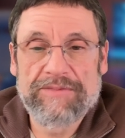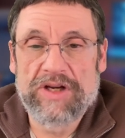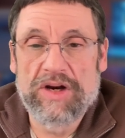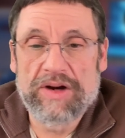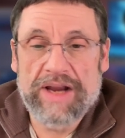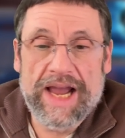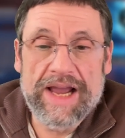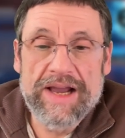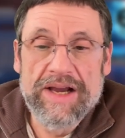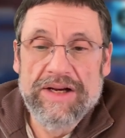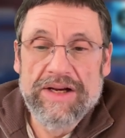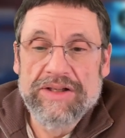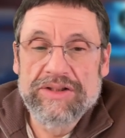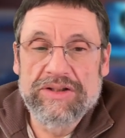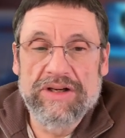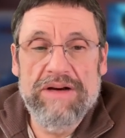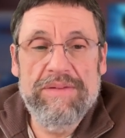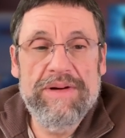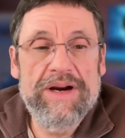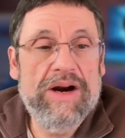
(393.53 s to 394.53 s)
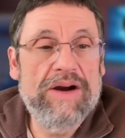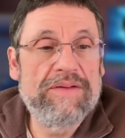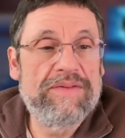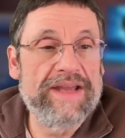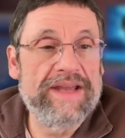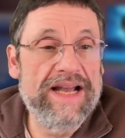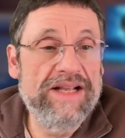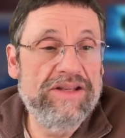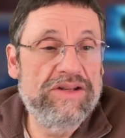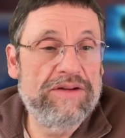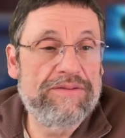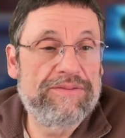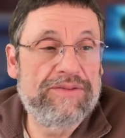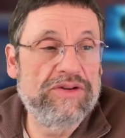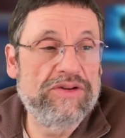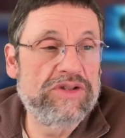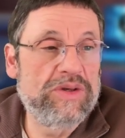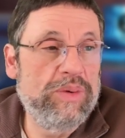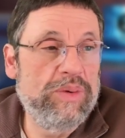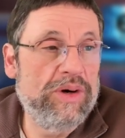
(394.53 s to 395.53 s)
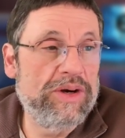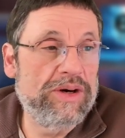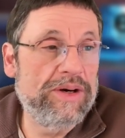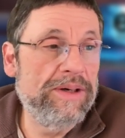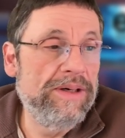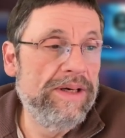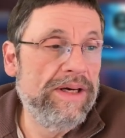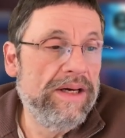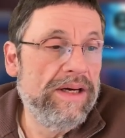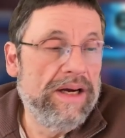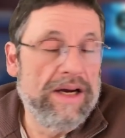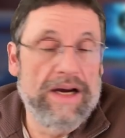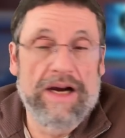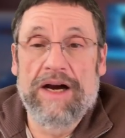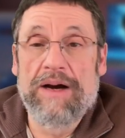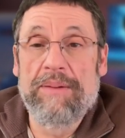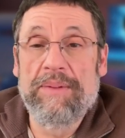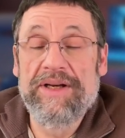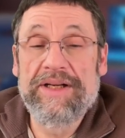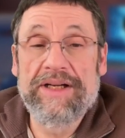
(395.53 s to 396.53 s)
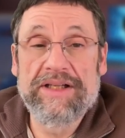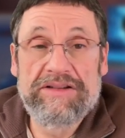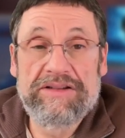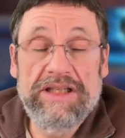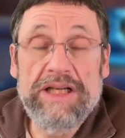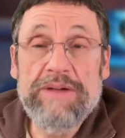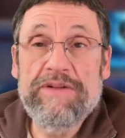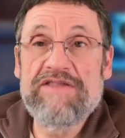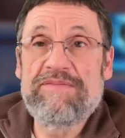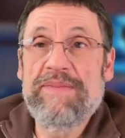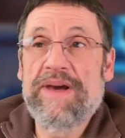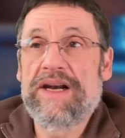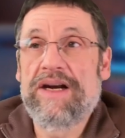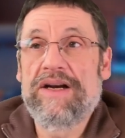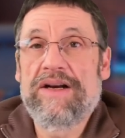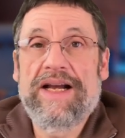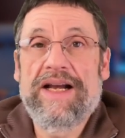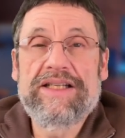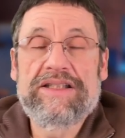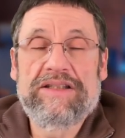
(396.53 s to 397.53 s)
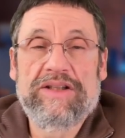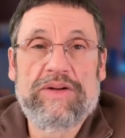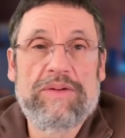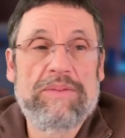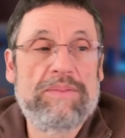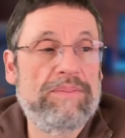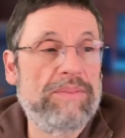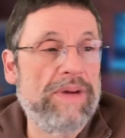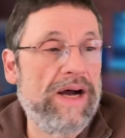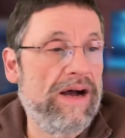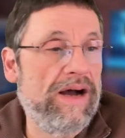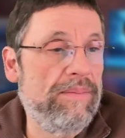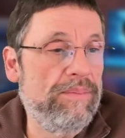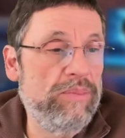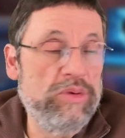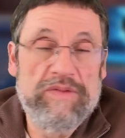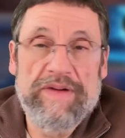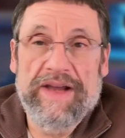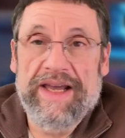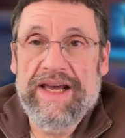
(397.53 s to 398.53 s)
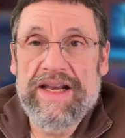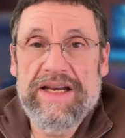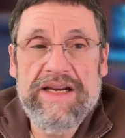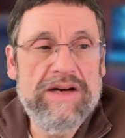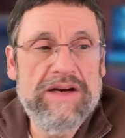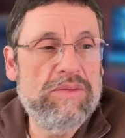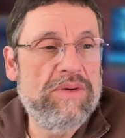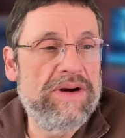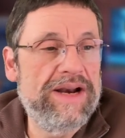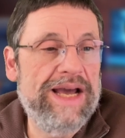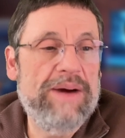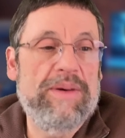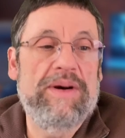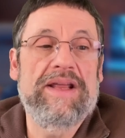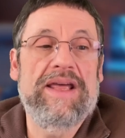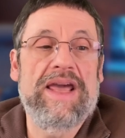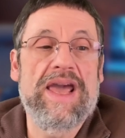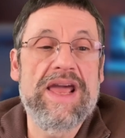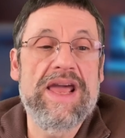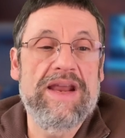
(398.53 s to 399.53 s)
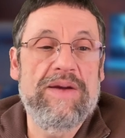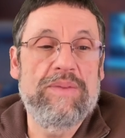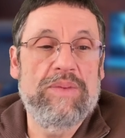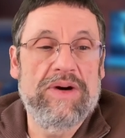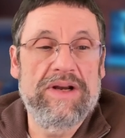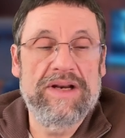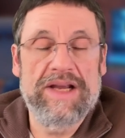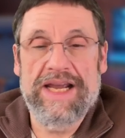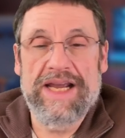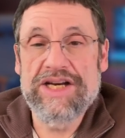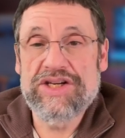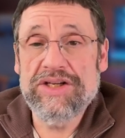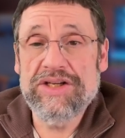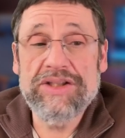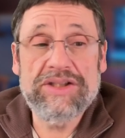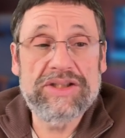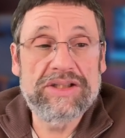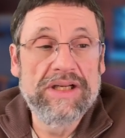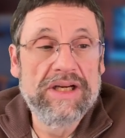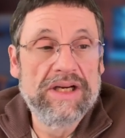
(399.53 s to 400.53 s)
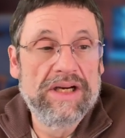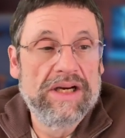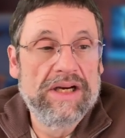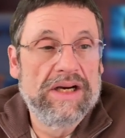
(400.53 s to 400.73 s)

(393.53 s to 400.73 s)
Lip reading: Okay, so here we are at the end of the first quarter, and you can see we've made a nice little move ahead here. We're now at 81 agents.